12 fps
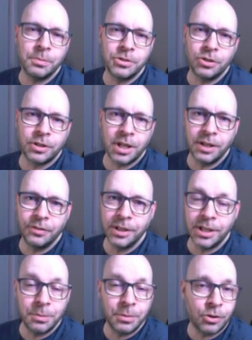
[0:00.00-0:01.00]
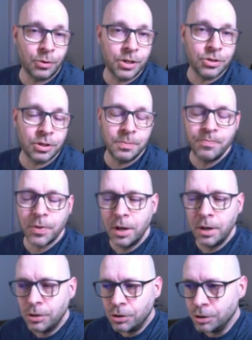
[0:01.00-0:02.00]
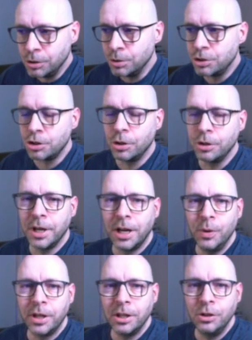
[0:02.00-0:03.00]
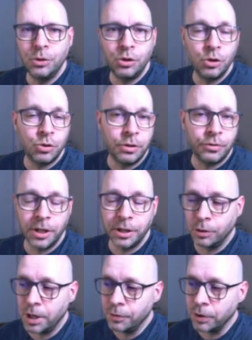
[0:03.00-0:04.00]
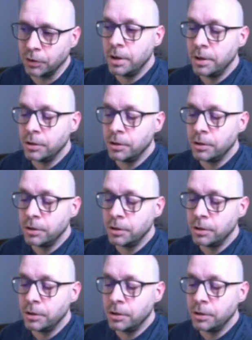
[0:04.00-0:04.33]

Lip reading: It's just kind of a demonstration to show you how we can use user-defined graphics.